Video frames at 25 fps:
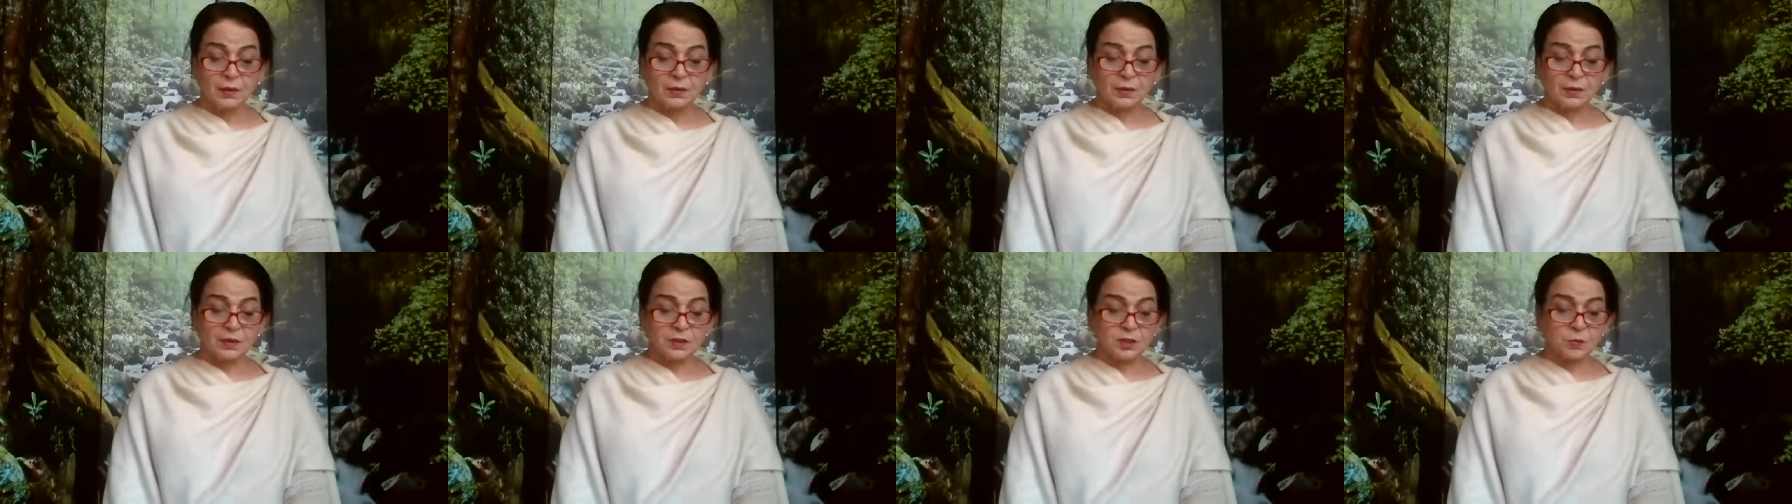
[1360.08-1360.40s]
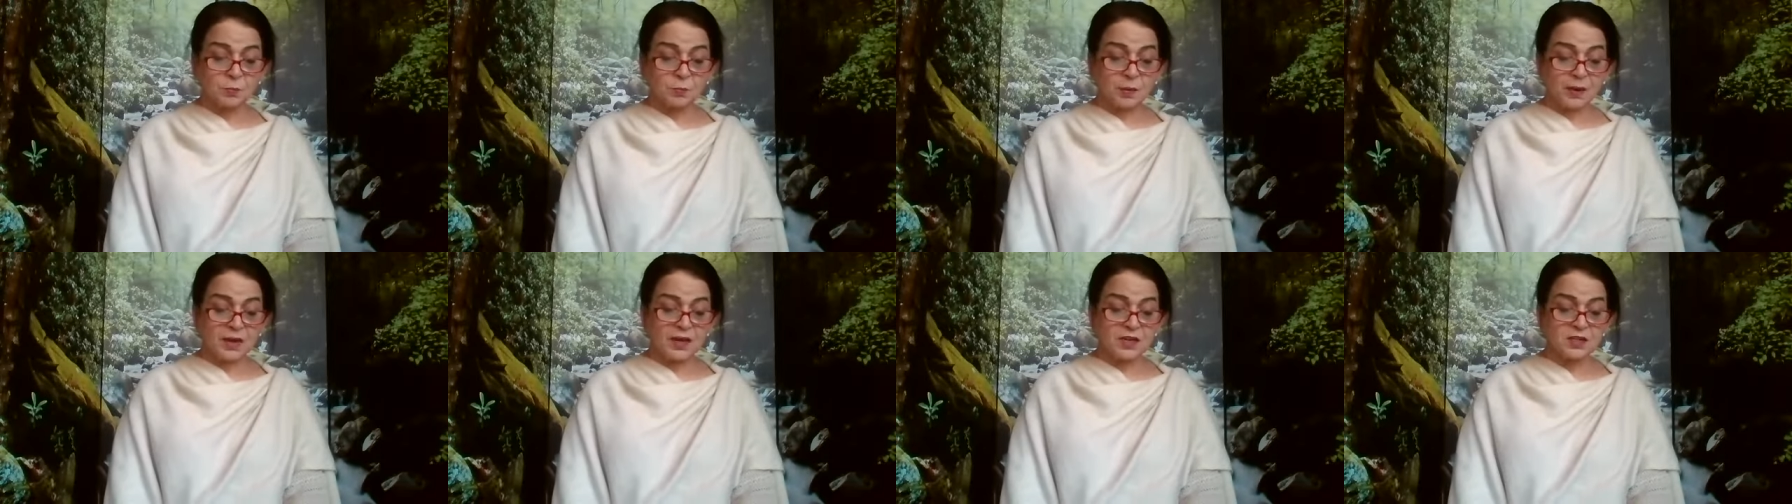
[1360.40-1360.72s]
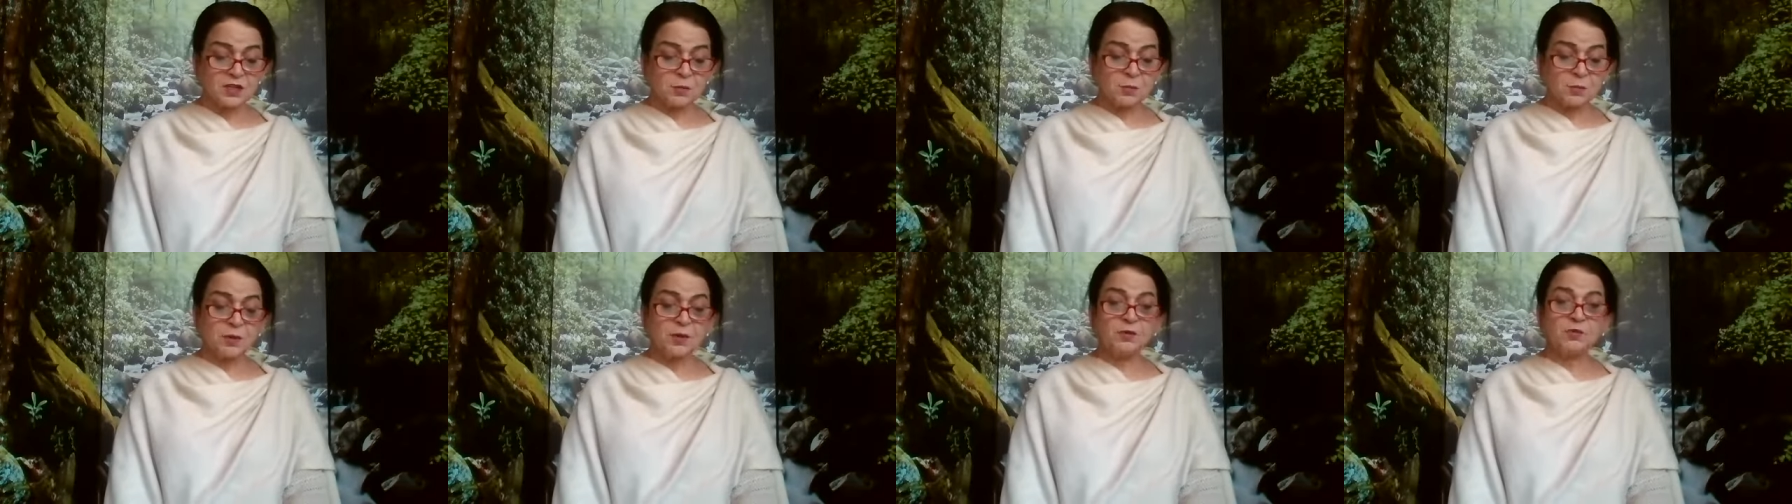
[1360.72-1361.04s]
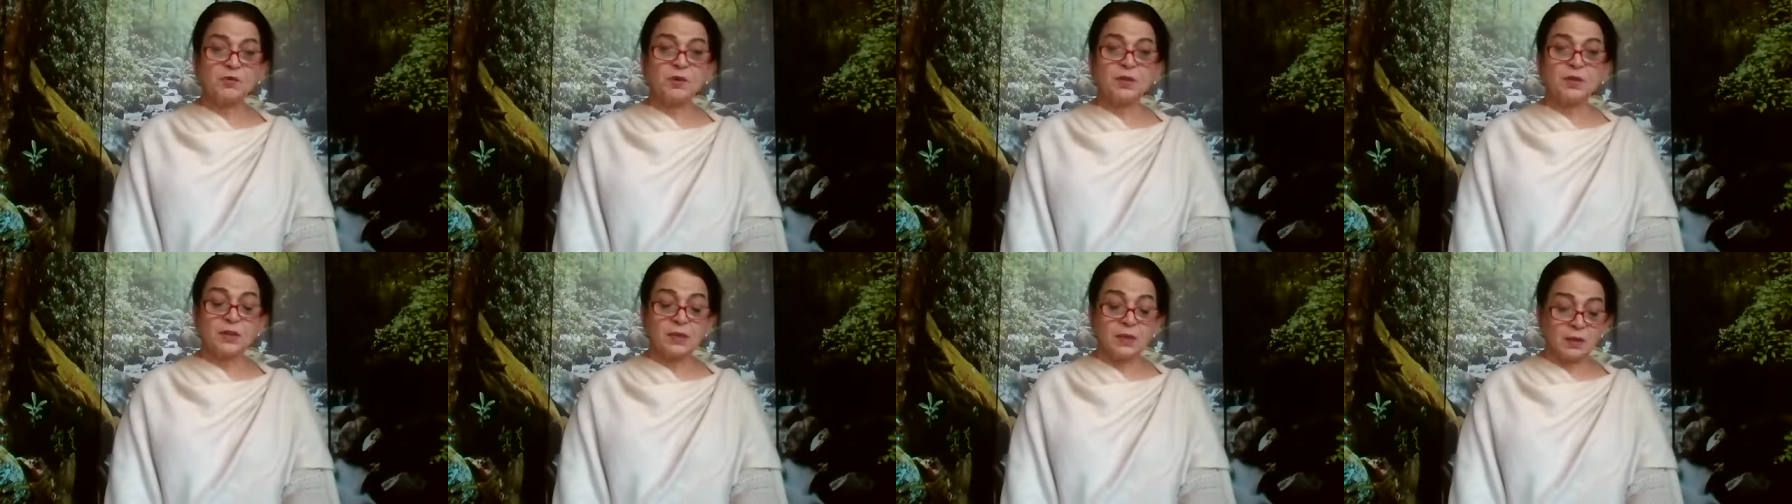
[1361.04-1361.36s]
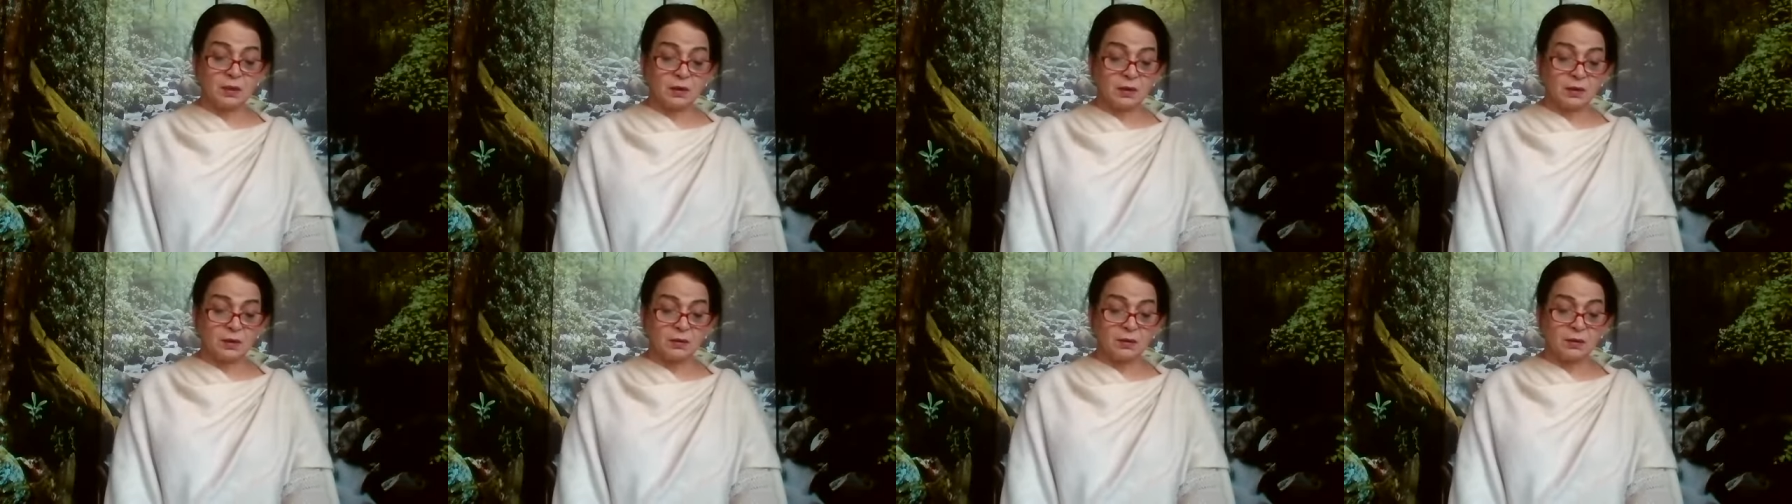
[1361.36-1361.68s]
The space between
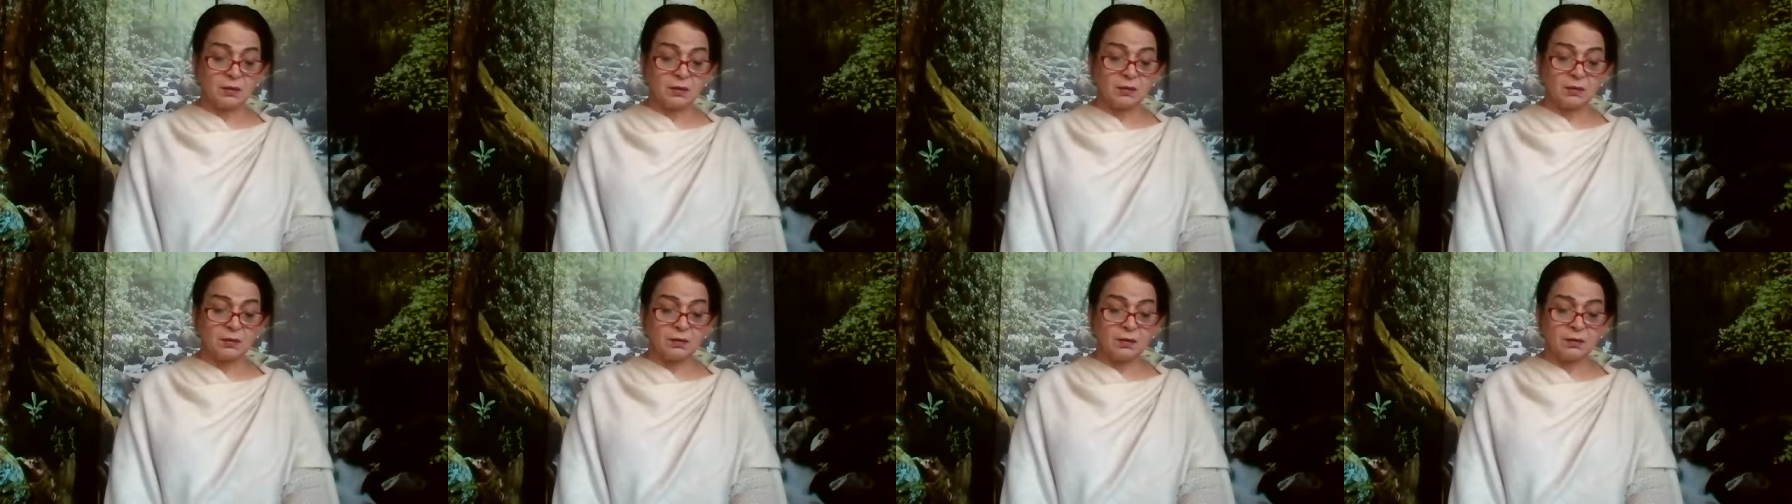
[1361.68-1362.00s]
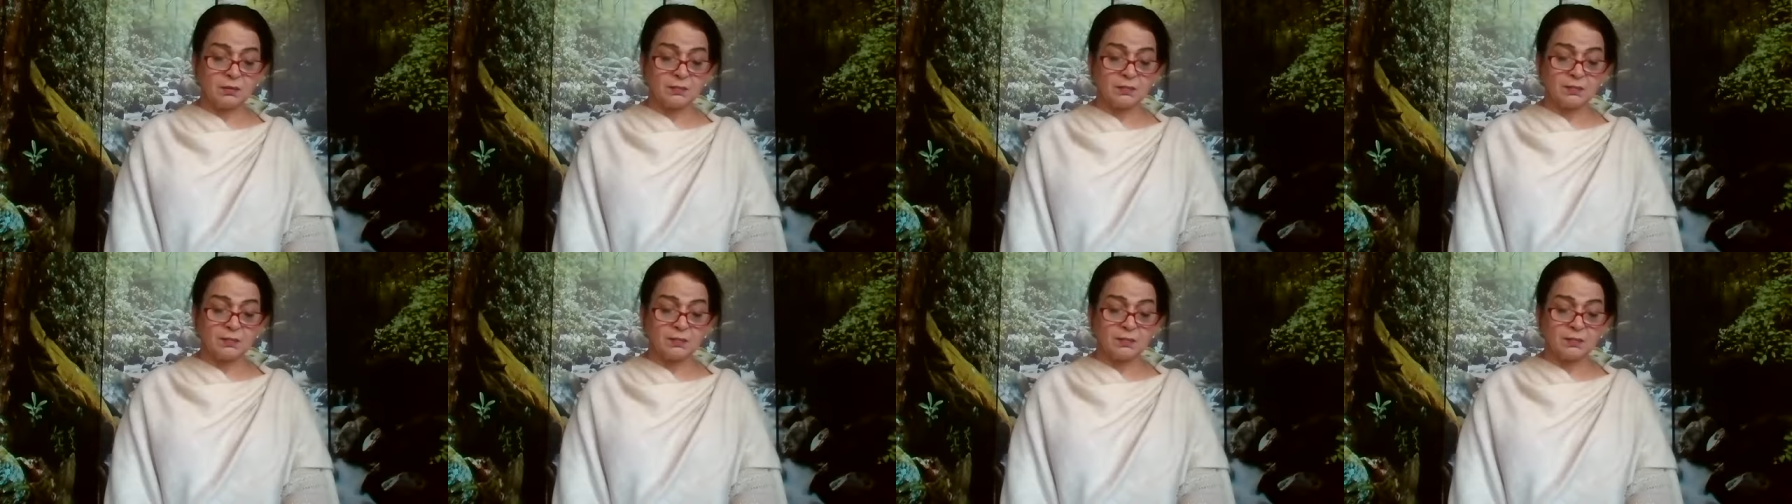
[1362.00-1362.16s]
the earth